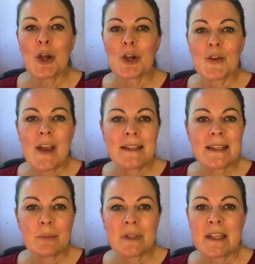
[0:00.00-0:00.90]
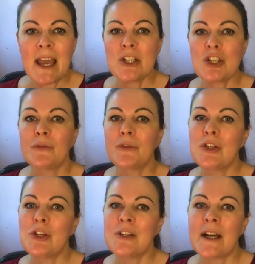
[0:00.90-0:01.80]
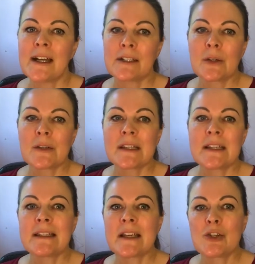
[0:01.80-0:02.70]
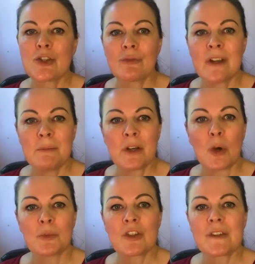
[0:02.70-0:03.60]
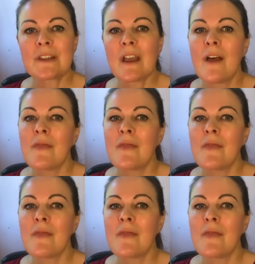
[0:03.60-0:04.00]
creating potential for new diagnoses and treatment options